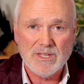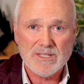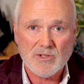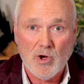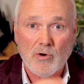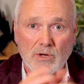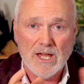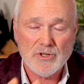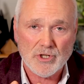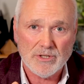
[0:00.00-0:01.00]
this
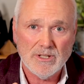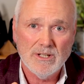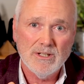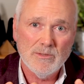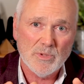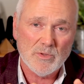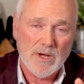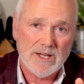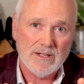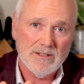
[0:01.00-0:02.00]
correlation
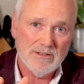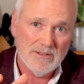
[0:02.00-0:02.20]
between